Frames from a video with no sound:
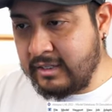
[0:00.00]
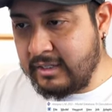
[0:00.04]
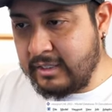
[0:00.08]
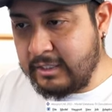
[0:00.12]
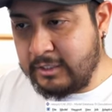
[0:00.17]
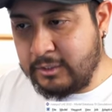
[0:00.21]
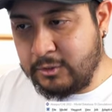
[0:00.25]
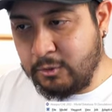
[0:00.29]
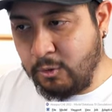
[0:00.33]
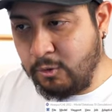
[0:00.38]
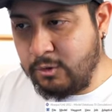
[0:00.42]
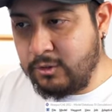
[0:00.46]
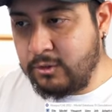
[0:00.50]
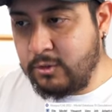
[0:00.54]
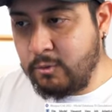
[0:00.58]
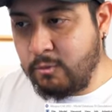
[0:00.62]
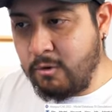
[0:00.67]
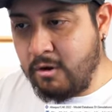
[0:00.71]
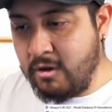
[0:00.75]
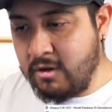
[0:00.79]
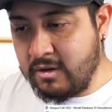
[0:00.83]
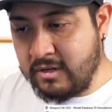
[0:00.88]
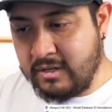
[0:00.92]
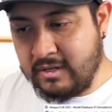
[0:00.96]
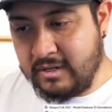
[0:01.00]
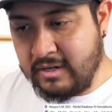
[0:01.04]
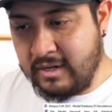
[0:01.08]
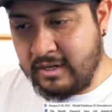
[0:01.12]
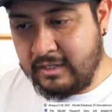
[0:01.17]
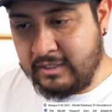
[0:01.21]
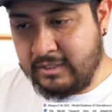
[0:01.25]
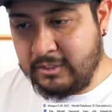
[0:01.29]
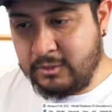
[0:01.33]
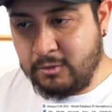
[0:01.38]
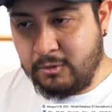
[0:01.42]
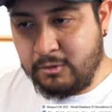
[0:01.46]
it's going to work
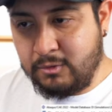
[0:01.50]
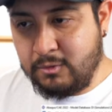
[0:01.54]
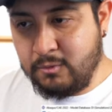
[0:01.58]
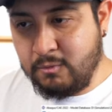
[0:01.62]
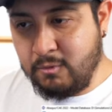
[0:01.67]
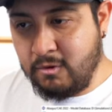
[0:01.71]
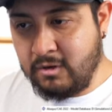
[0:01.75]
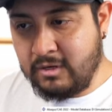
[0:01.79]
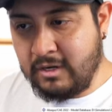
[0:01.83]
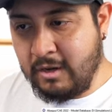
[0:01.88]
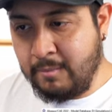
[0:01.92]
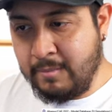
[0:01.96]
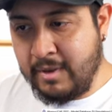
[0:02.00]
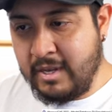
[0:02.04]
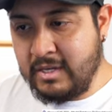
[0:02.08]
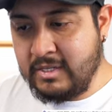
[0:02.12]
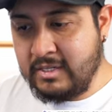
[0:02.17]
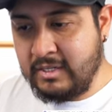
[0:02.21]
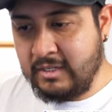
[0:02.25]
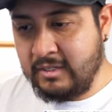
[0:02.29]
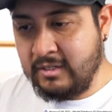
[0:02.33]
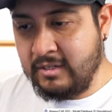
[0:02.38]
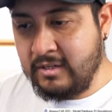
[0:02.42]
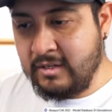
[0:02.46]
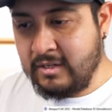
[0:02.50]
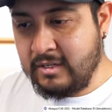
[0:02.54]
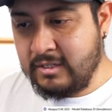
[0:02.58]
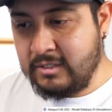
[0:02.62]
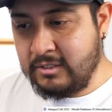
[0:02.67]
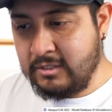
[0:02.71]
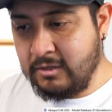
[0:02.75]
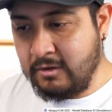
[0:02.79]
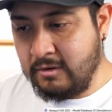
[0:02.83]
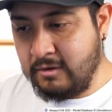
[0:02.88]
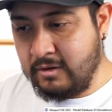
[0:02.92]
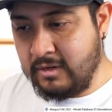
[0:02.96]
and it's going to work amazing.
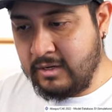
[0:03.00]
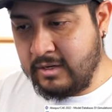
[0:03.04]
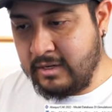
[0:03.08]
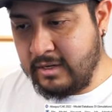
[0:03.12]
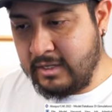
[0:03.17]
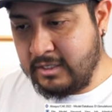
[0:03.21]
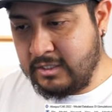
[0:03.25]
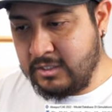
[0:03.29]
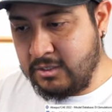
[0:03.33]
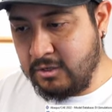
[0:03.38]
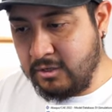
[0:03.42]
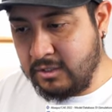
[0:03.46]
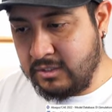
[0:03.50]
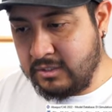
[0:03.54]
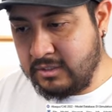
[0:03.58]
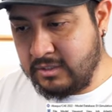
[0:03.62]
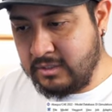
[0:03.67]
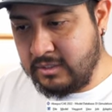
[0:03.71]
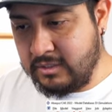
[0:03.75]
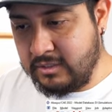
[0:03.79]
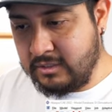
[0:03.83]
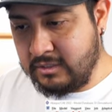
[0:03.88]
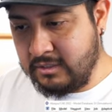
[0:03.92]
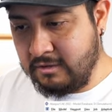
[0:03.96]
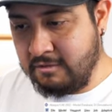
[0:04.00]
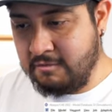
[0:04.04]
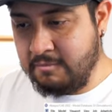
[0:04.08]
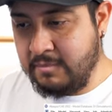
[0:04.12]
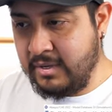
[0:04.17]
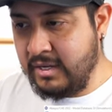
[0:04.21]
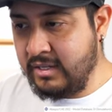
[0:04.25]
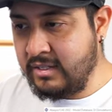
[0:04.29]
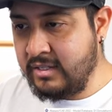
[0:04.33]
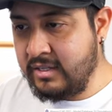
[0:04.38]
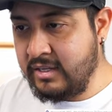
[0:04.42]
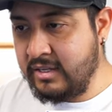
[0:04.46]
So let's just
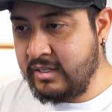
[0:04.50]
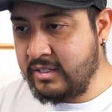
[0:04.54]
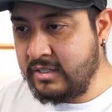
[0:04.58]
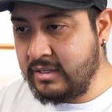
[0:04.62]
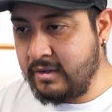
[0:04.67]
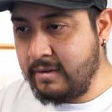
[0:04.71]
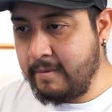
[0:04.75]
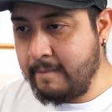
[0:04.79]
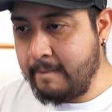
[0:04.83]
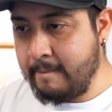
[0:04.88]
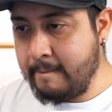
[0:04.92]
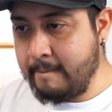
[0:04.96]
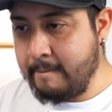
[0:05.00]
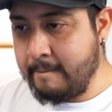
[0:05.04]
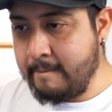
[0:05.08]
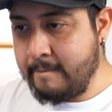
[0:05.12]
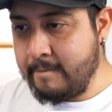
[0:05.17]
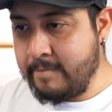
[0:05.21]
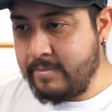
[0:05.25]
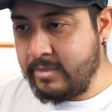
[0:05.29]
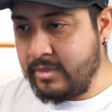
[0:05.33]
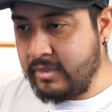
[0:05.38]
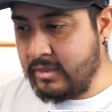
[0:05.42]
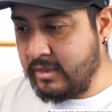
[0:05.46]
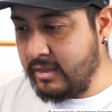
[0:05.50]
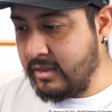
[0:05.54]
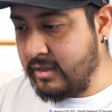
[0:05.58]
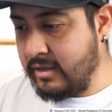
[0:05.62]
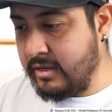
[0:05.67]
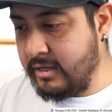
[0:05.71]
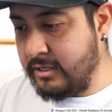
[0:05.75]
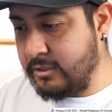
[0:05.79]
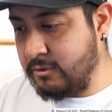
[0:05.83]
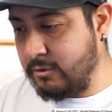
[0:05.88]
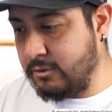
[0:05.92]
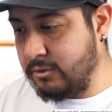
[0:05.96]
submit this.
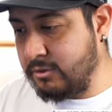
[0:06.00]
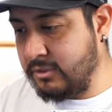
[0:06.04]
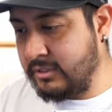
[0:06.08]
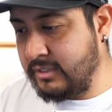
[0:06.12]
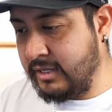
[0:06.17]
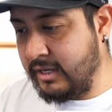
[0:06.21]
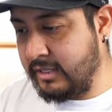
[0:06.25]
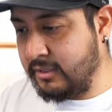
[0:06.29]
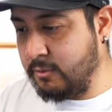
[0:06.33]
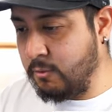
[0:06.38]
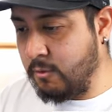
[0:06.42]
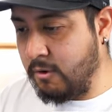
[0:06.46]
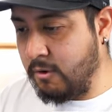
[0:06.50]
It's going to start